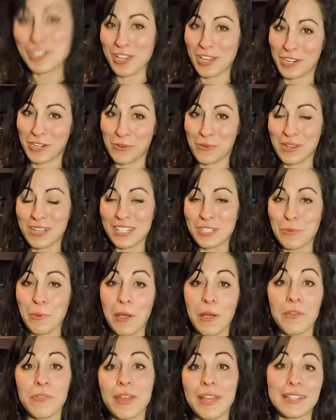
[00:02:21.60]
January
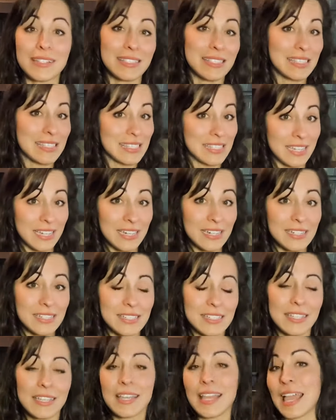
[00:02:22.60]
12th at 6
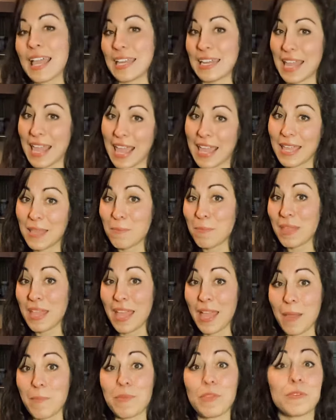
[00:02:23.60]
and 8
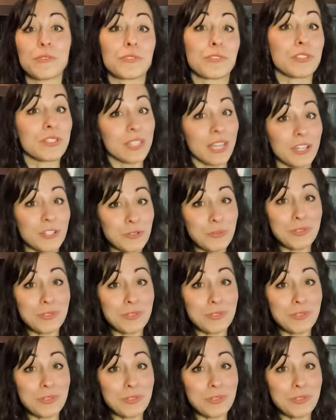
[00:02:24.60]
p.m. Those are central